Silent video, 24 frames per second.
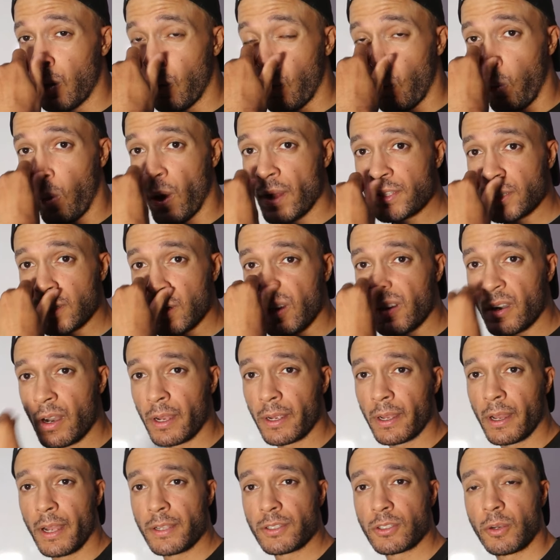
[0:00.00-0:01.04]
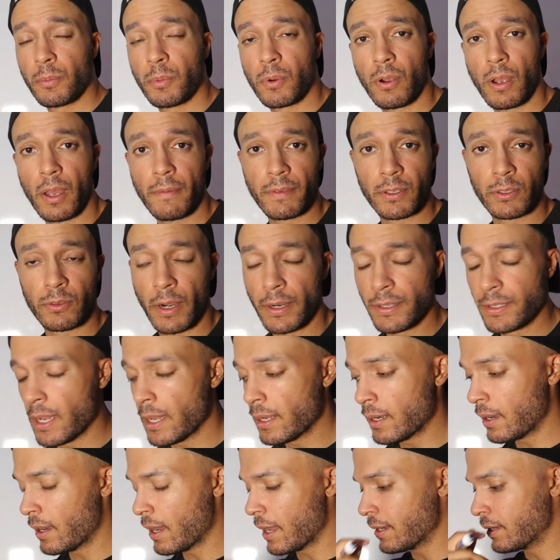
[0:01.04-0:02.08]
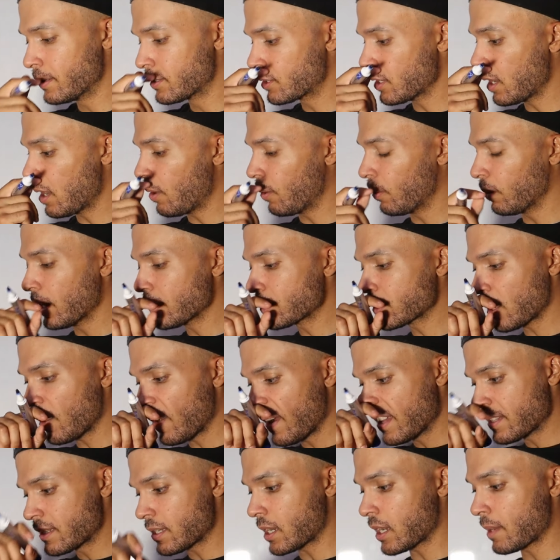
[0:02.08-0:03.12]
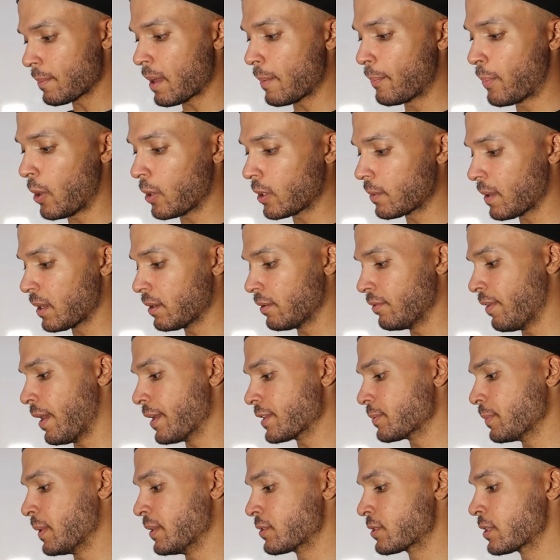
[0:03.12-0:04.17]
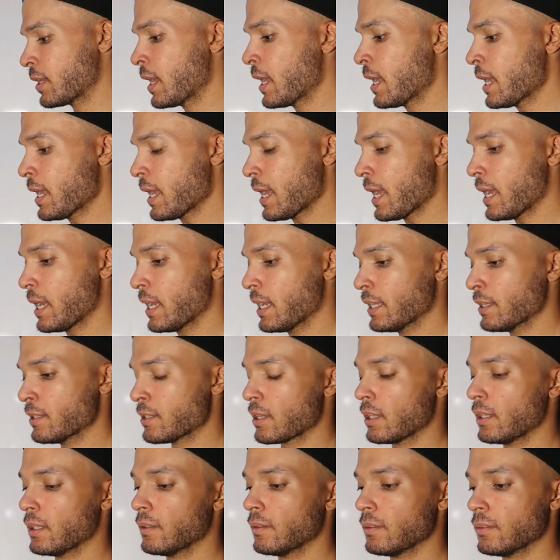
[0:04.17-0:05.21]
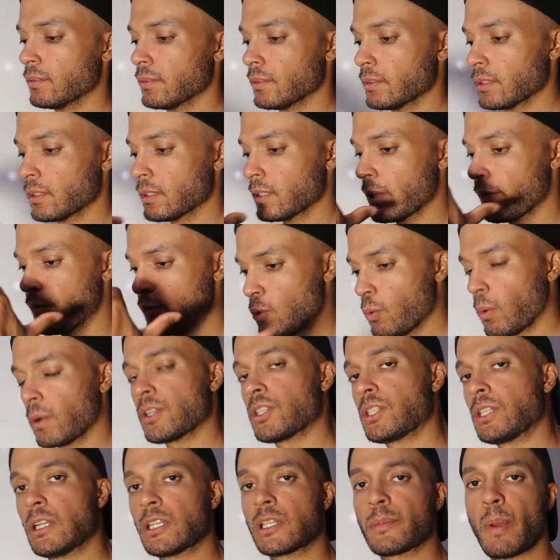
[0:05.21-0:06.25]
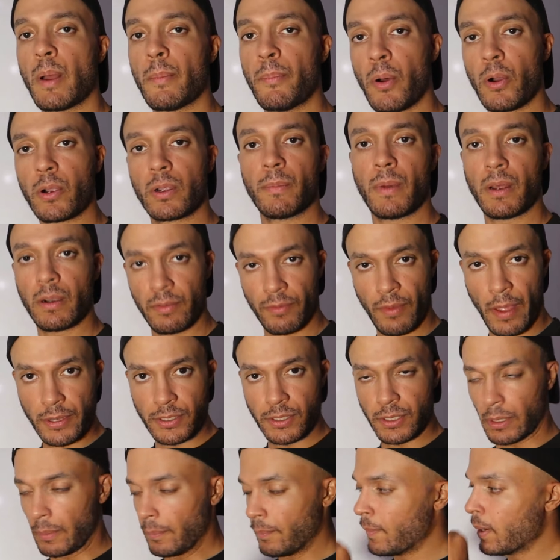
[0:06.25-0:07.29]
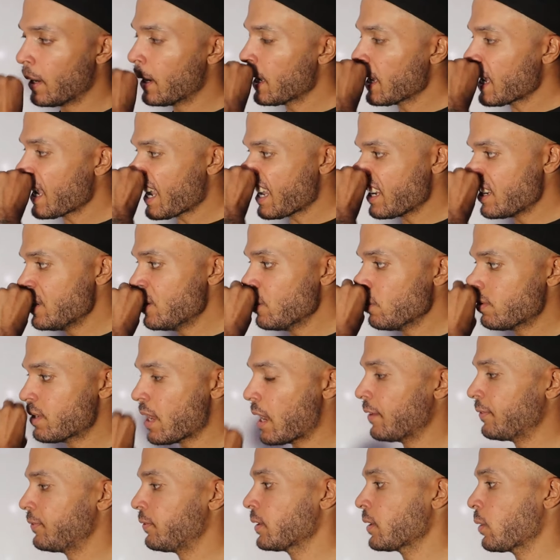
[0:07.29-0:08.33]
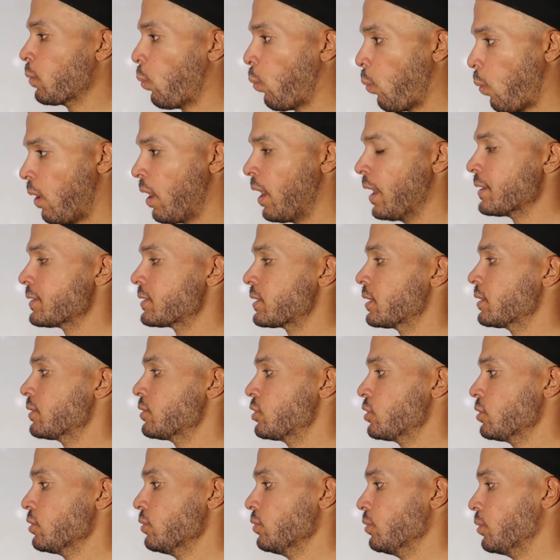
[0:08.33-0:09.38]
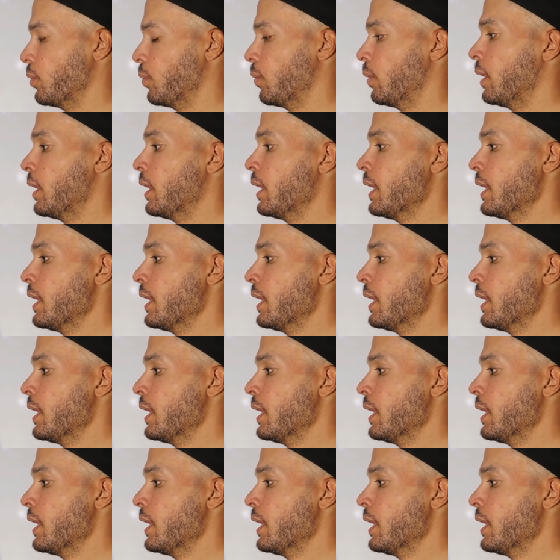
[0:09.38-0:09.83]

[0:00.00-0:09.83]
What's going on, guys? Hope you're all having a great day today. So, let's go ahead and talk about Pokemon investments. And if you are serious about Pokemon investing, and you definitely want to,